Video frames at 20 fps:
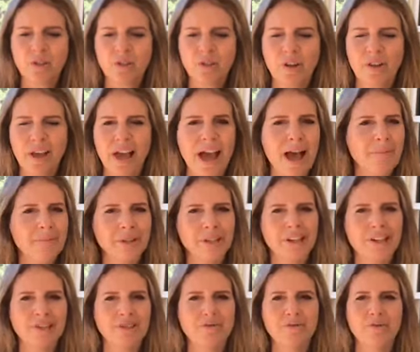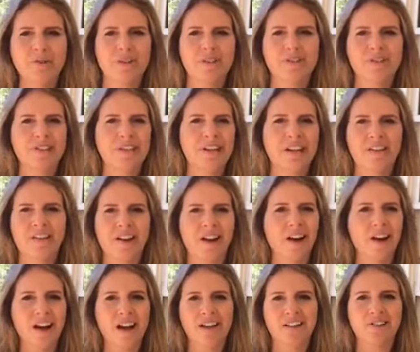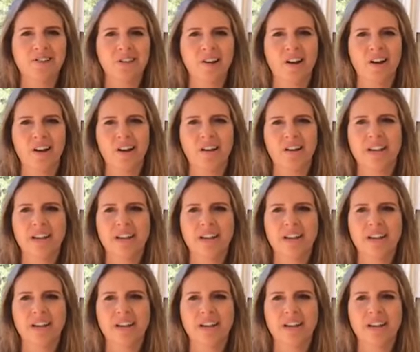So the application for us today that I saw